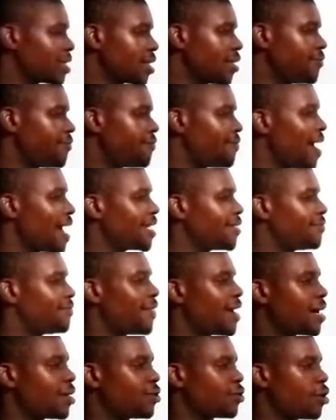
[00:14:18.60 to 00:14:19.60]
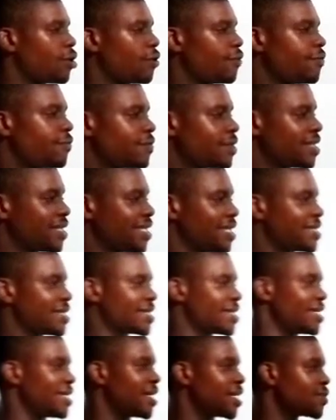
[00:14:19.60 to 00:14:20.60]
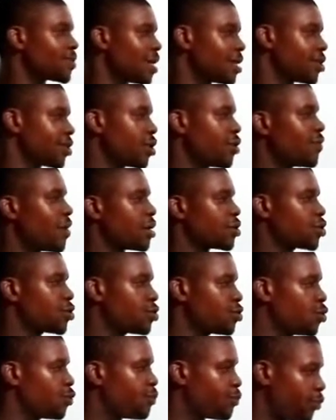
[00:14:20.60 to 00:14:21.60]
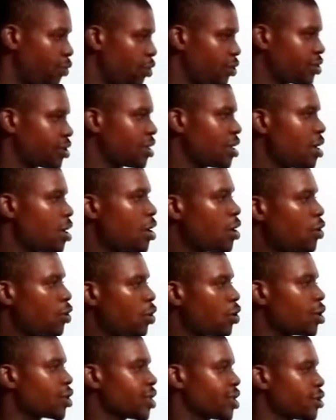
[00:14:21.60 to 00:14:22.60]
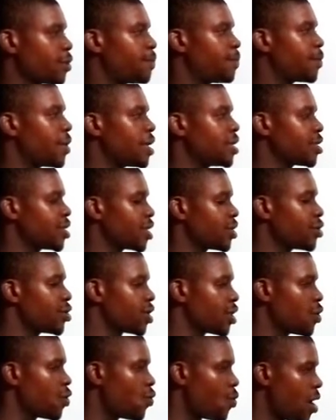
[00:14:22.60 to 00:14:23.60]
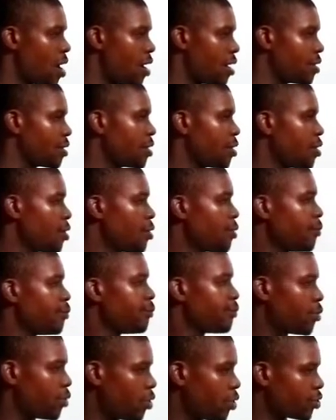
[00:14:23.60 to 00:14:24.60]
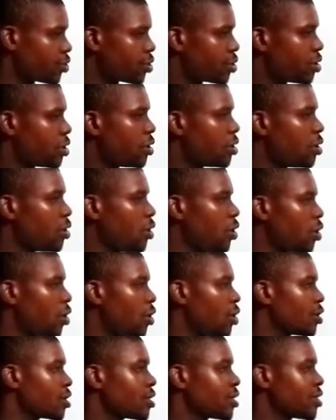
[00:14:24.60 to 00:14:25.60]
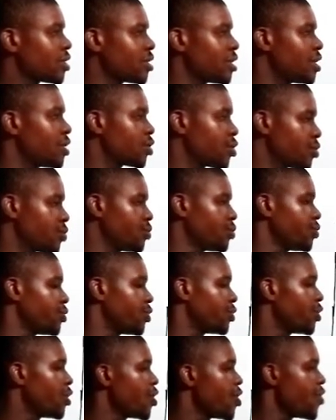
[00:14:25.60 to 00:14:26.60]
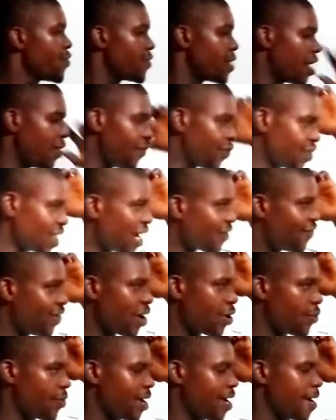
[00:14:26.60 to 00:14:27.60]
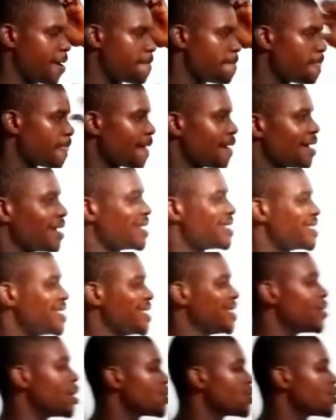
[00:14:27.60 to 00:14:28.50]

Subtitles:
3. Find the value of 16 raised to 3 over 2 plus log 0.001 plus log 32. Now, if you check very well, they